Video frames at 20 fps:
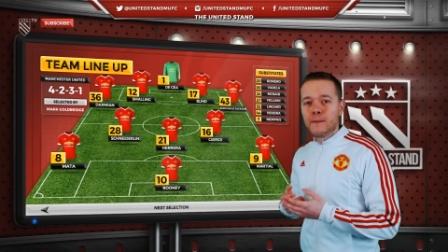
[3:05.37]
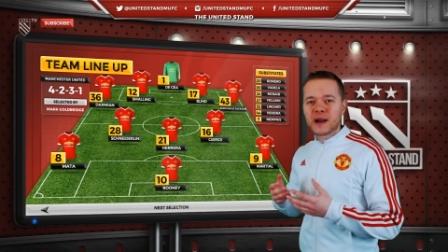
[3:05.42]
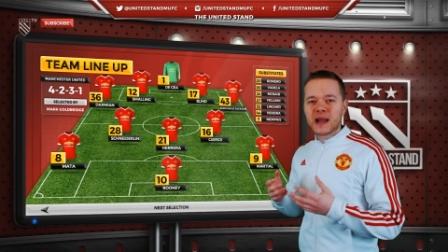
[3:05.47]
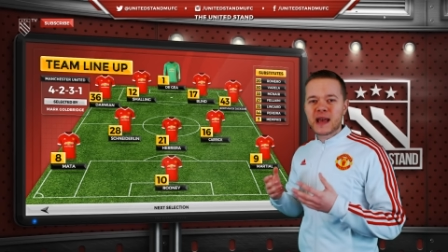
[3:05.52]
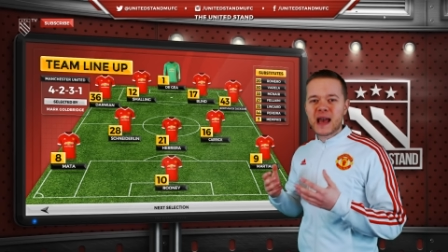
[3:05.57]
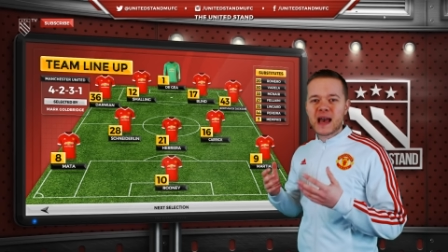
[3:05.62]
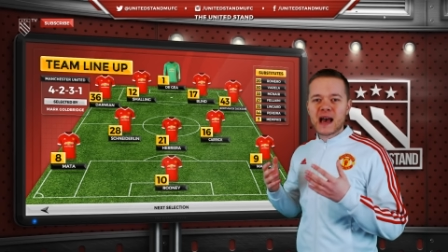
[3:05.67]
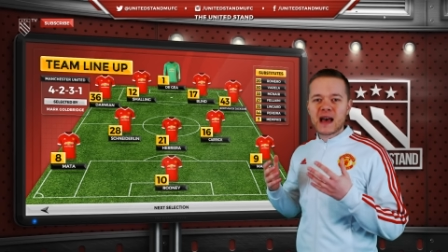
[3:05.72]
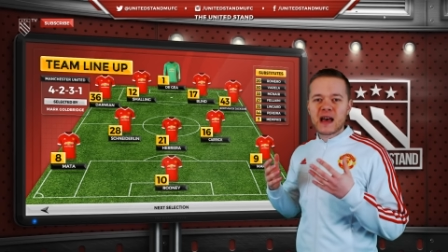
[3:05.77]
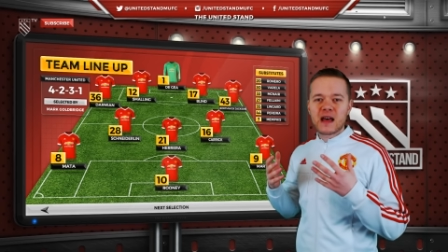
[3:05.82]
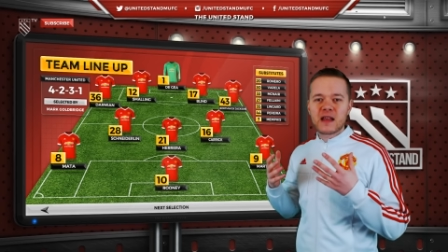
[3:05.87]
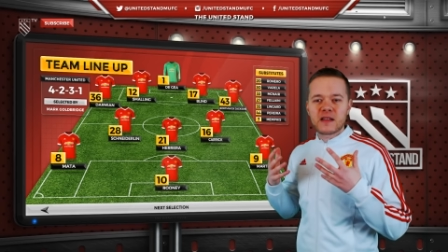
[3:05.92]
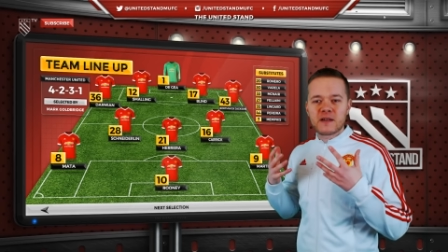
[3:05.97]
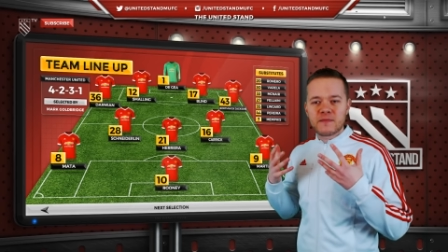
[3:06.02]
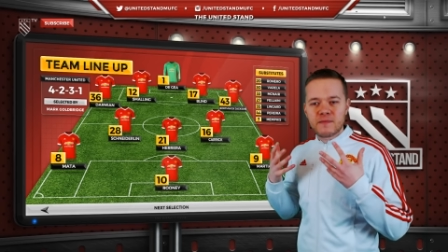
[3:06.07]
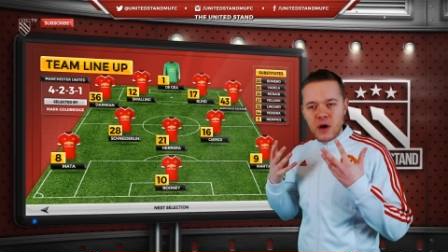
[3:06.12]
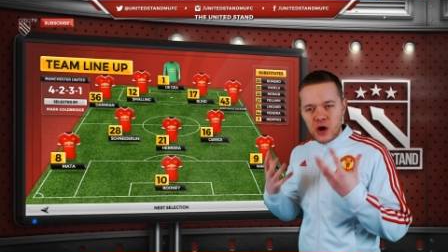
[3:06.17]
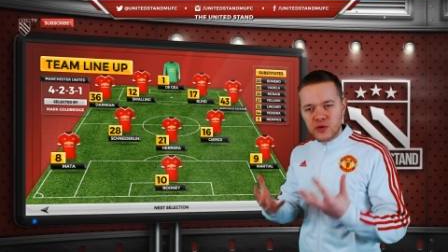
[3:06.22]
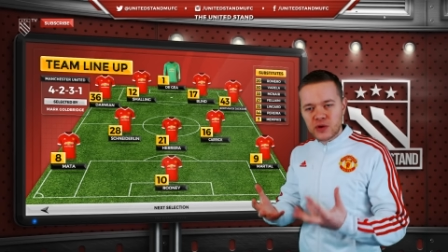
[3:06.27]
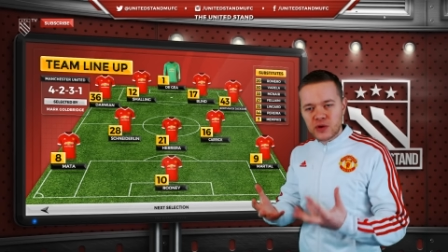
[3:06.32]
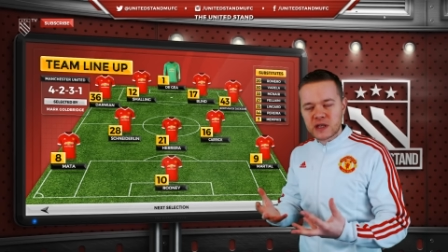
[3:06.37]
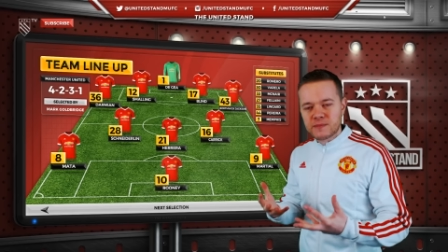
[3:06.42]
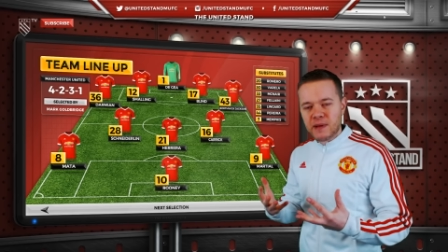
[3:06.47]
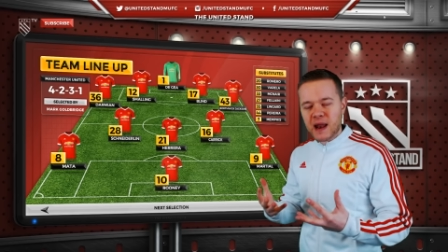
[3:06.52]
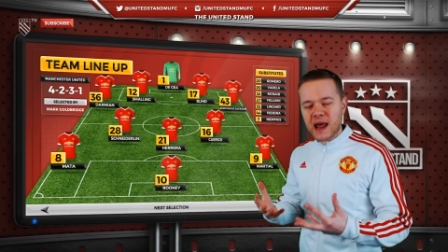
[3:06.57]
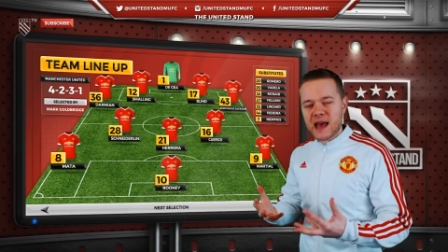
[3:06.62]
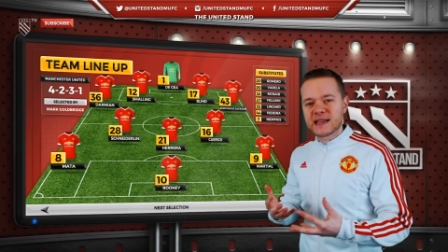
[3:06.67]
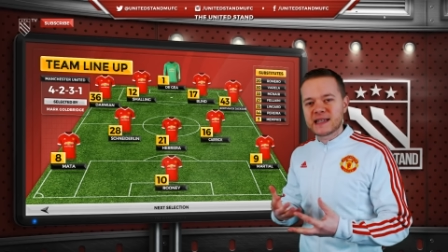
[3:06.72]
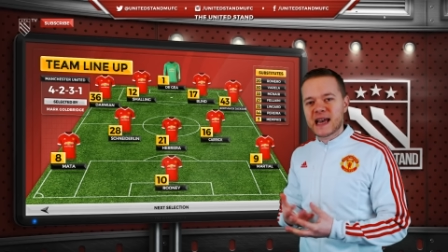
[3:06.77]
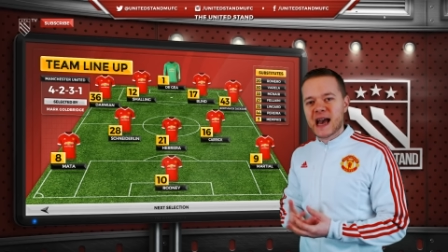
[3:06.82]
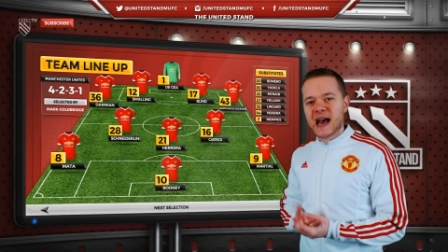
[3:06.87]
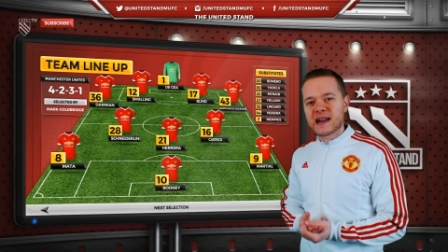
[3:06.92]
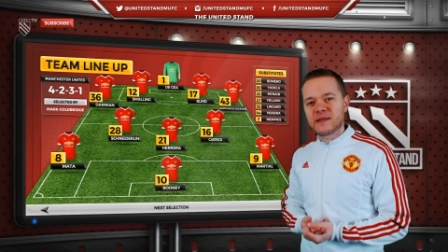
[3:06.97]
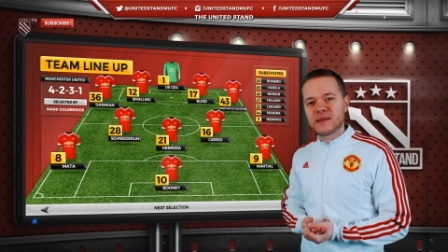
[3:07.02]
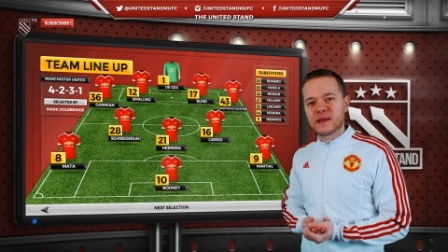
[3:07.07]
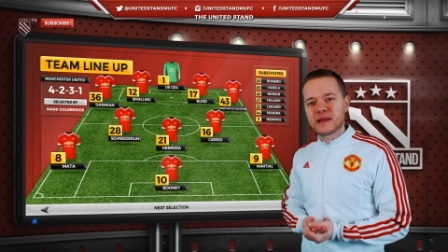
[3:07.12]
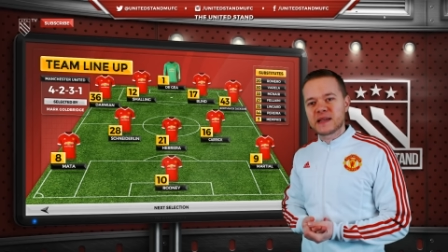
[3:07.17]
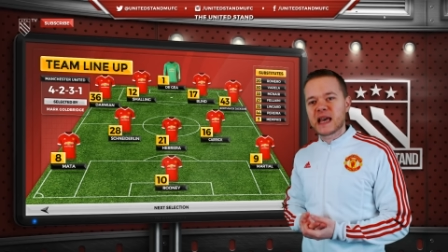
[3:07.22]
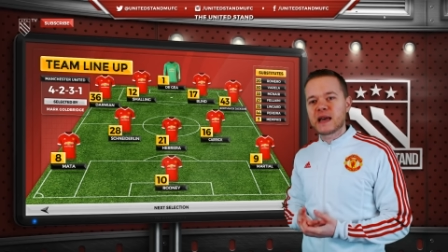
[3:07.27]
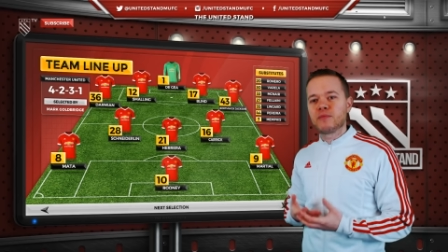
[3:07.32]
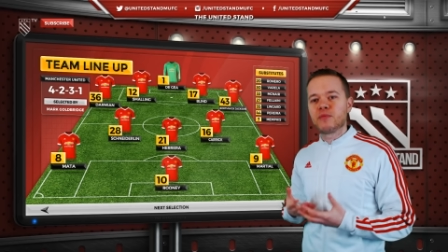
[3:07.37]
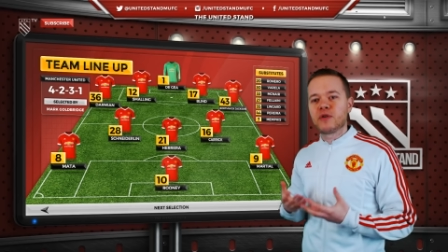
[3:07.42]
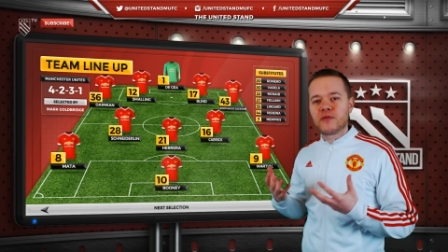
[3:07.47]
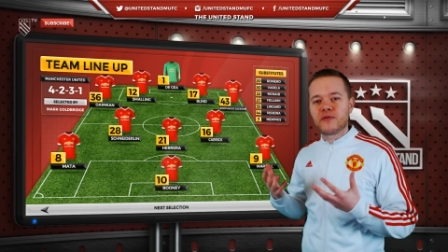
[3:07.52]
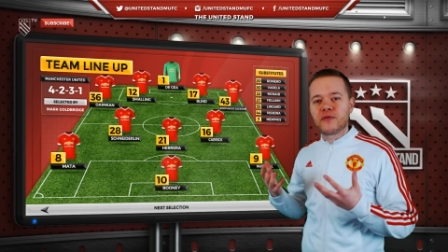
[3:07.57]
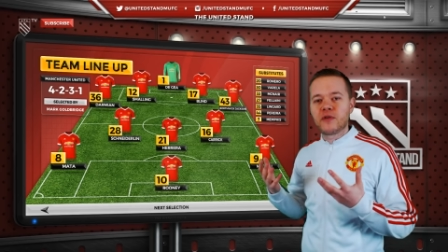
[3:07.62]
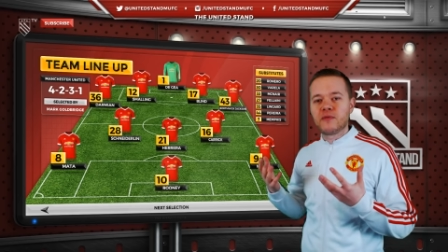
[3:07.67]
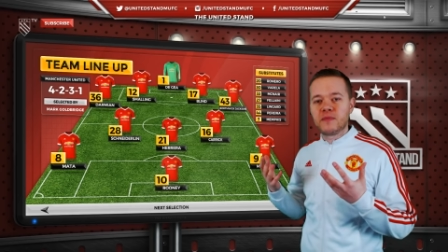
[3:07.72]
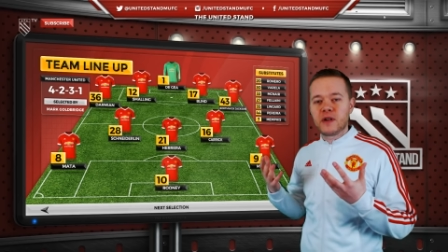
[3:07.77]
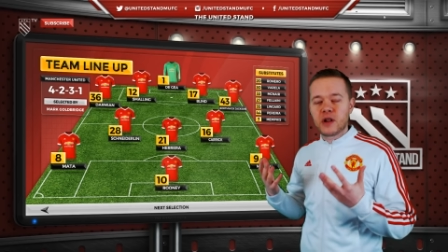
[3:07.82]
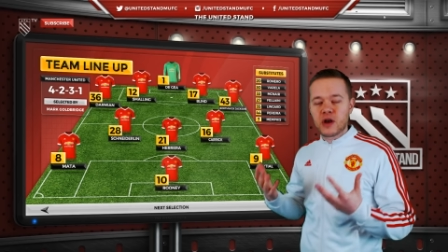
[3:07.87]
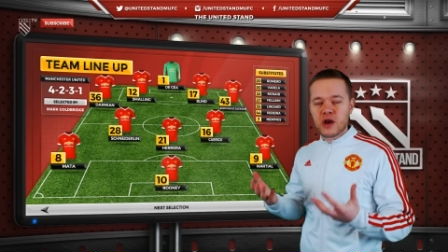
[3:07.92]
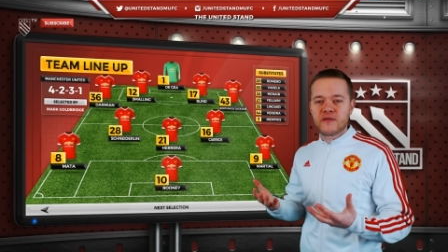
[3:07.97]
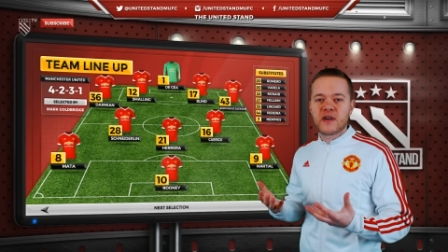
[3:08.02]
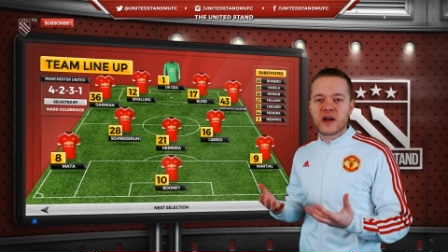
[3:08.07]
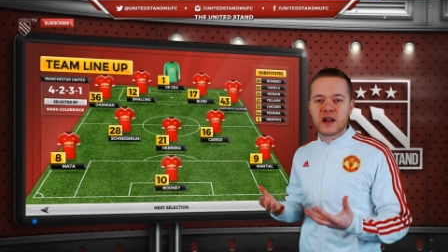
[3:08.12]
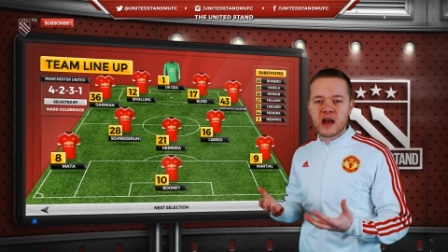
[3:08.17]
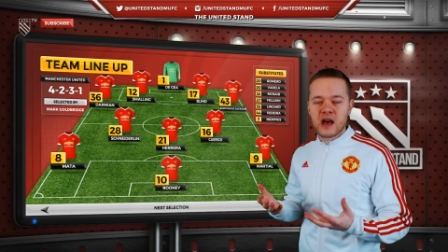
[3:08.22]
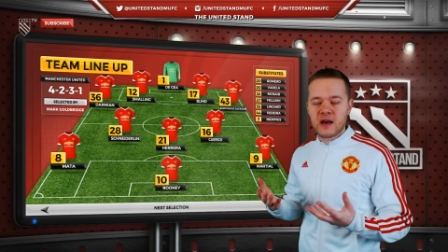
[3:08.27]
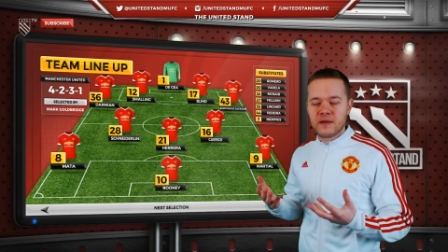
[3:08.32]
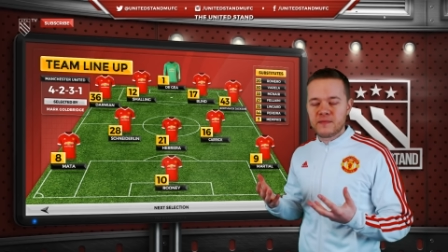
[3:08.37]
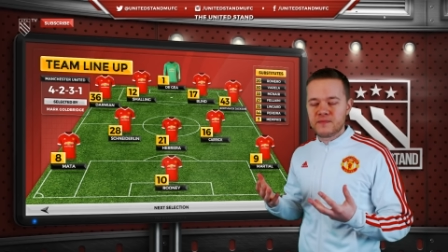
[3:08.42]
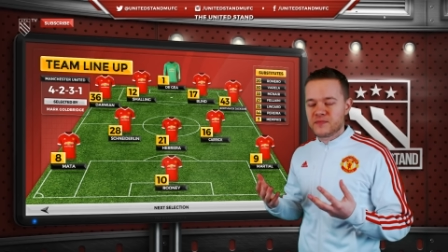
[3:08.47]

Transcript: But it, uh, the most players it had in the team were from Louis Van,